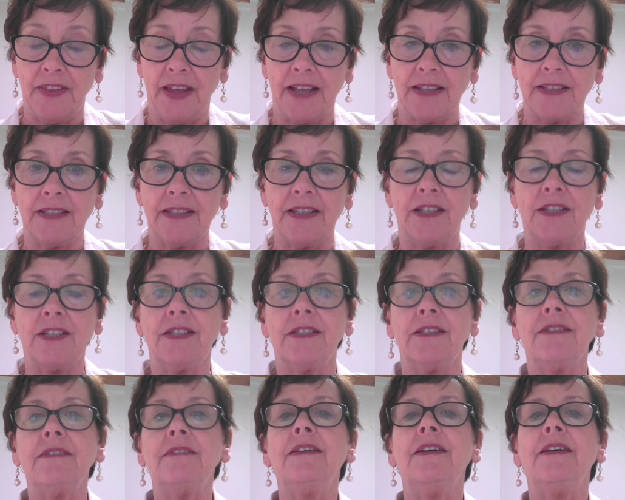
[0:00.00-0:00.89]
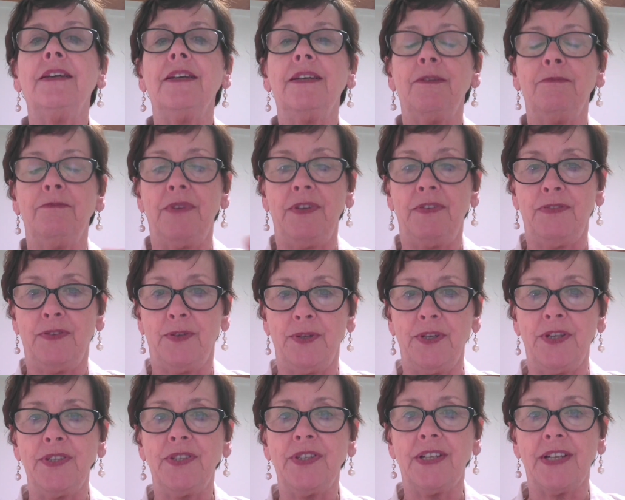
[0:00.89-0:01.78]
that session
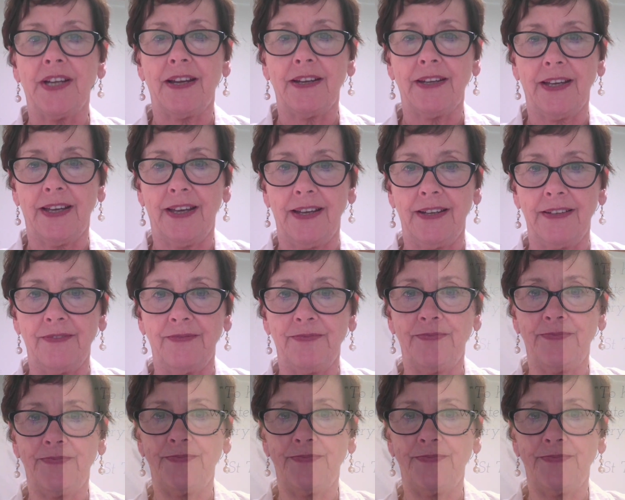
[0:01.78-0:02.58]
before you start again.